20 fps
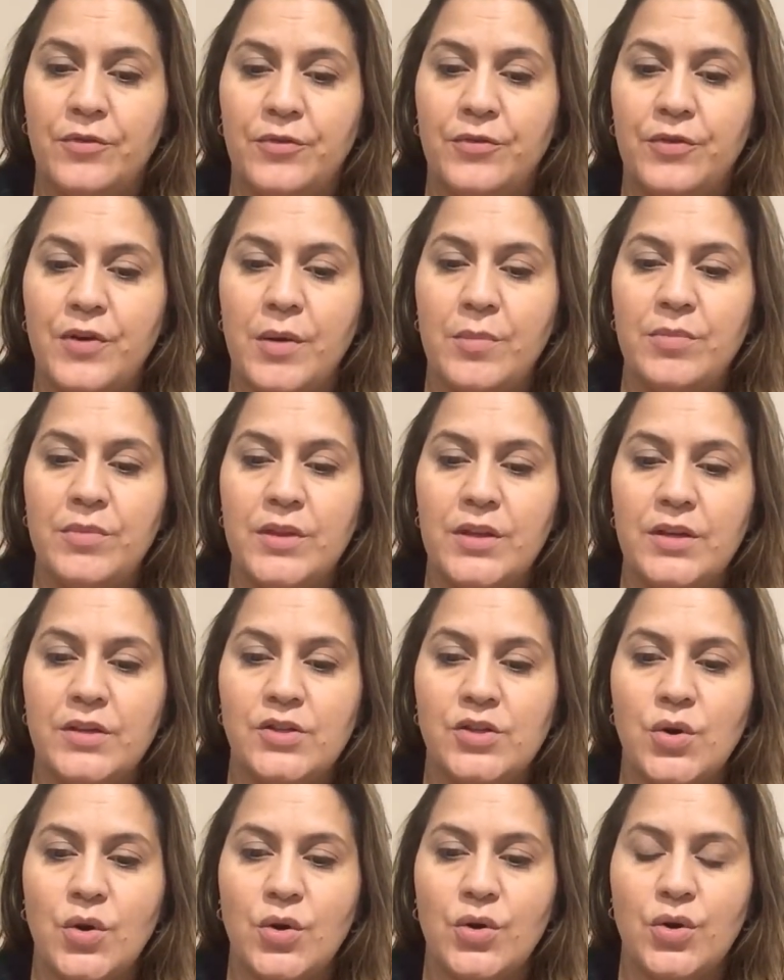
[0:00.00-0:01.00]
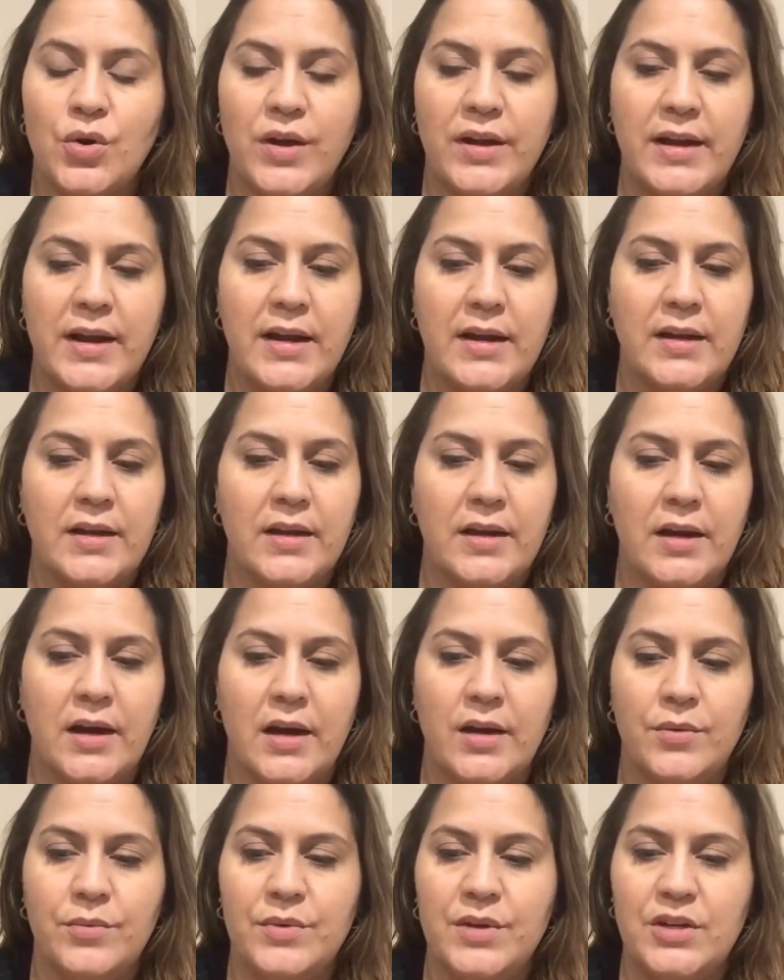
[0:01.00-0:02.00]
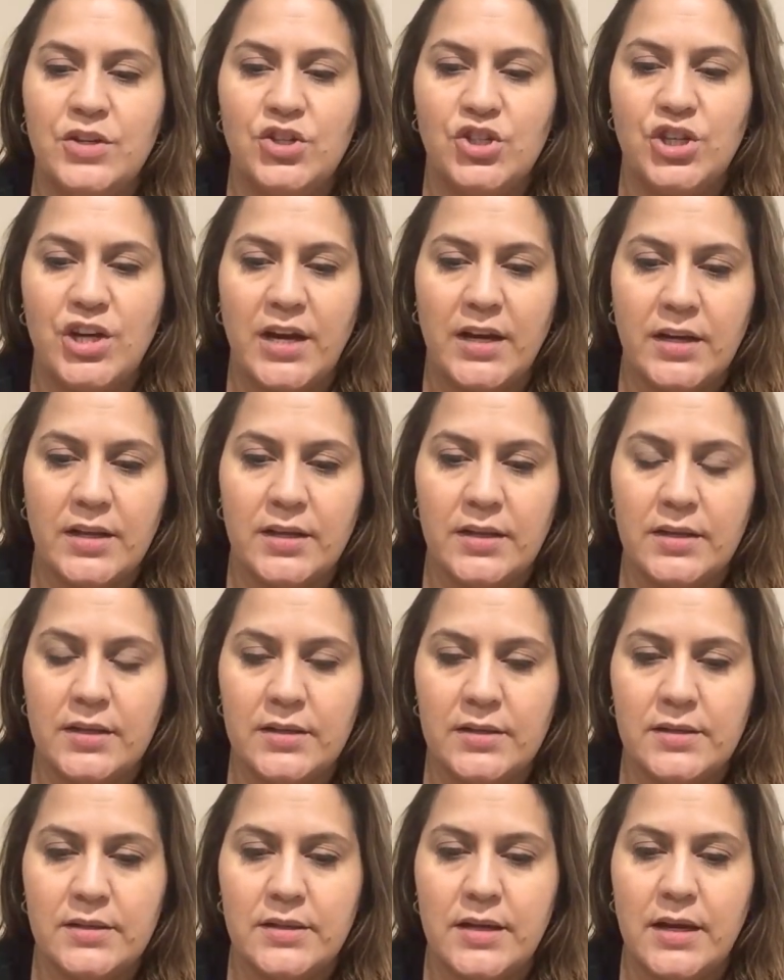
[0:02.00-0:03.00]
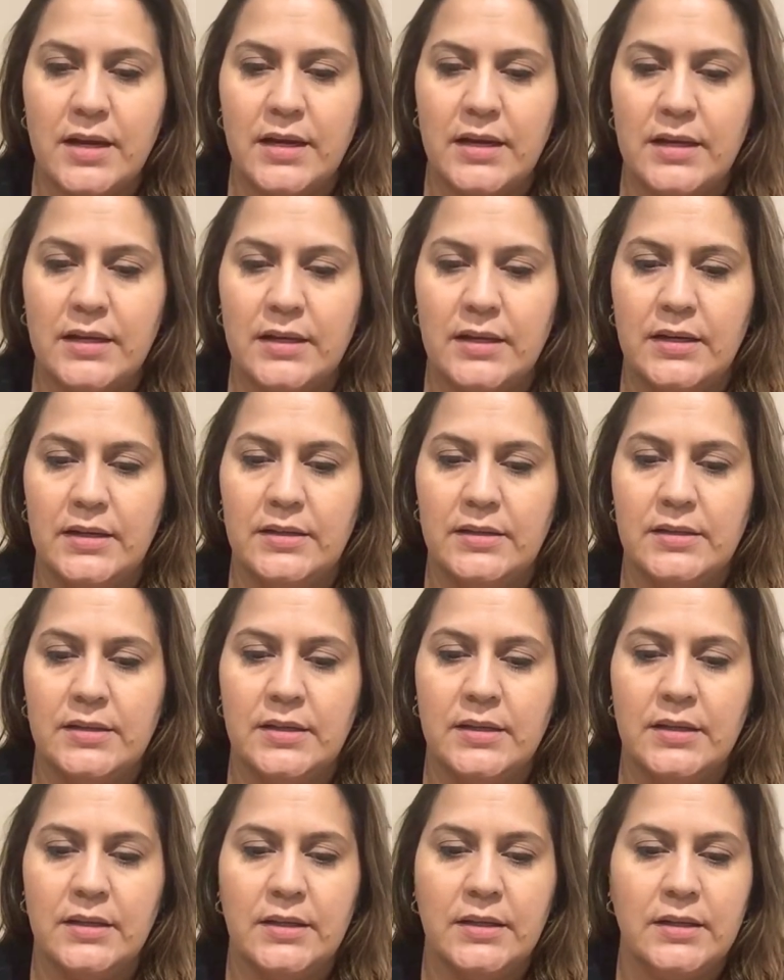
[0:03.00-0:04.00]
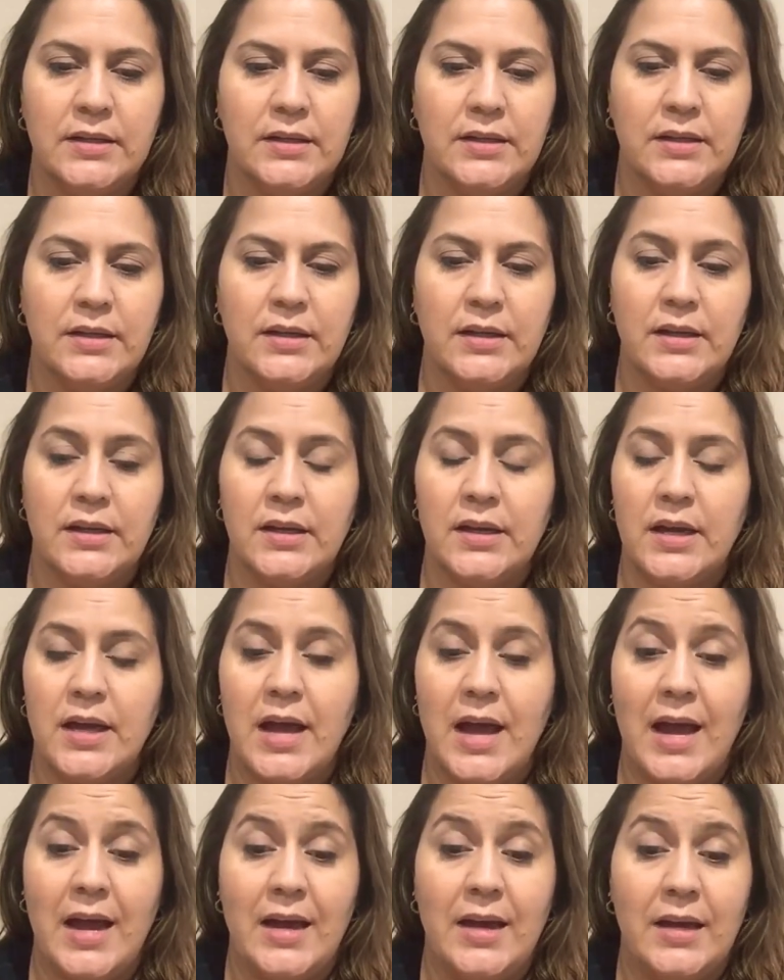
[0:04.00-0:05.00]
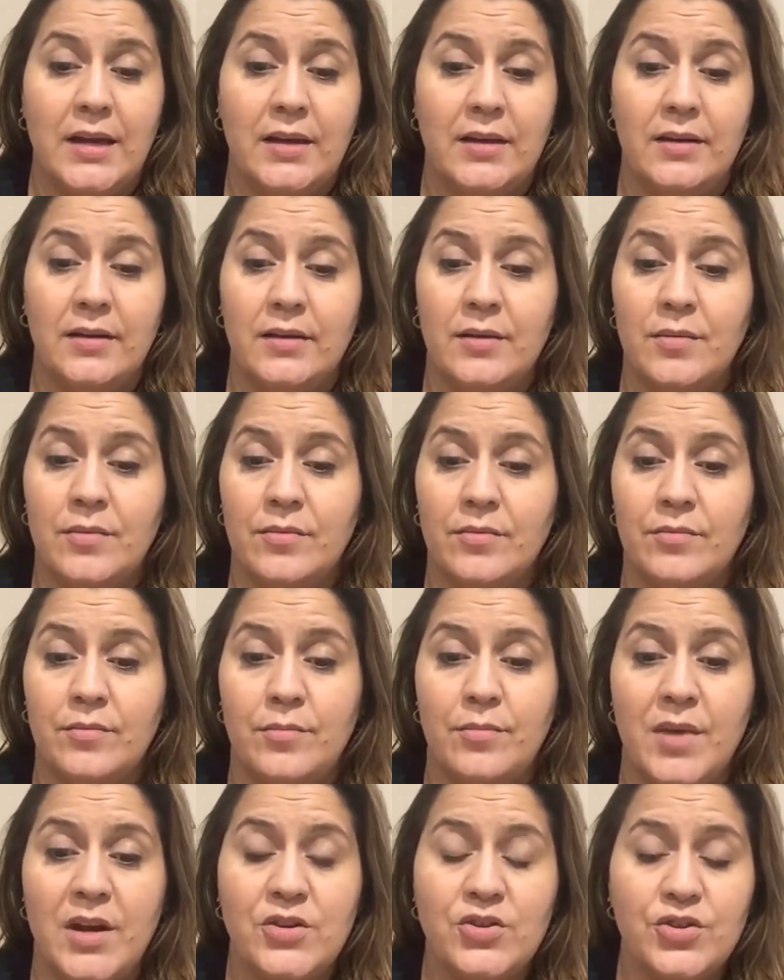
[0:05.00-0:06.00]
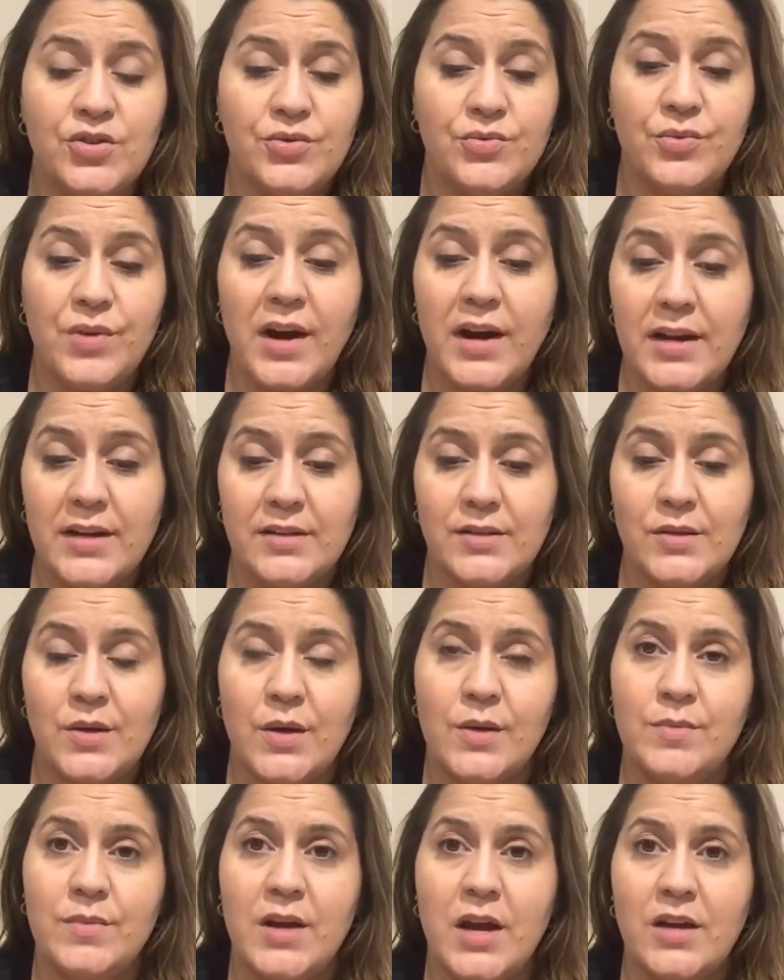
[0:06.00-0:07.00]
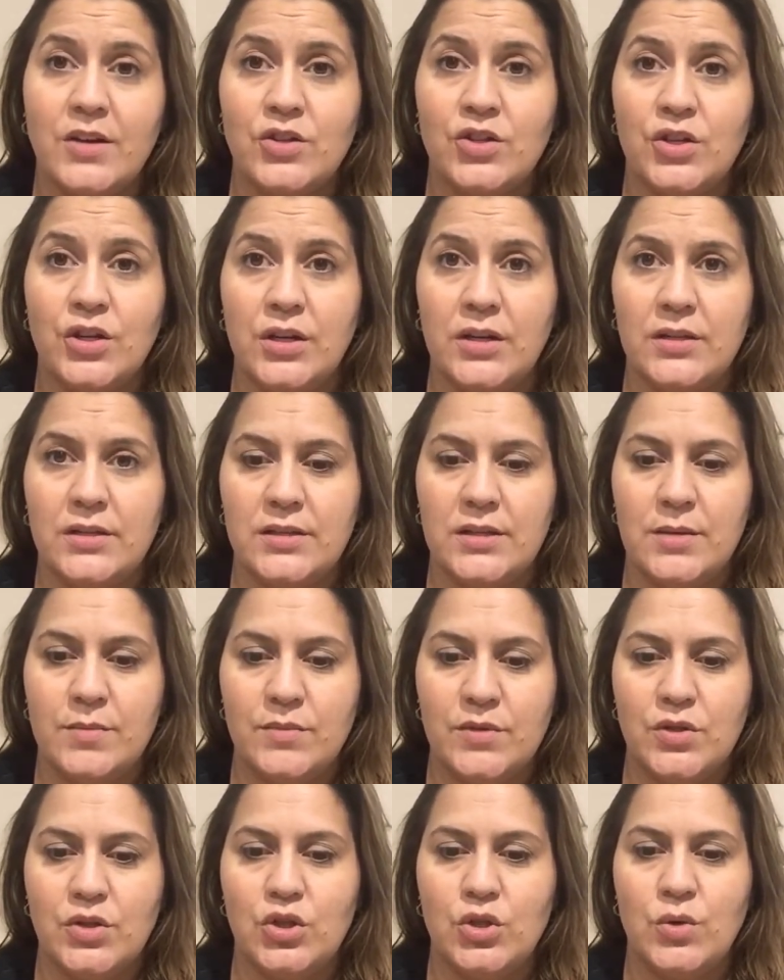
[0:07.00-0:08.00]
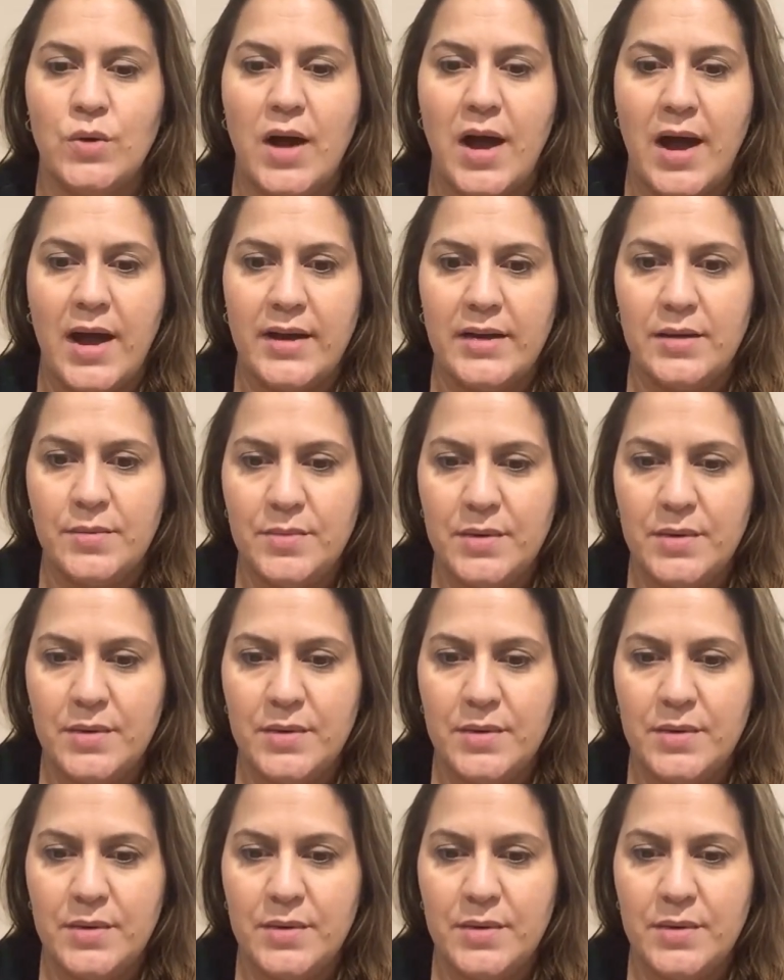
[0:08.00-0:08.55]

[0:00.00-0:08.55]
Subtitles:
from the total, and I rechecked this and I measured right, so I'm not sure. It seems too high to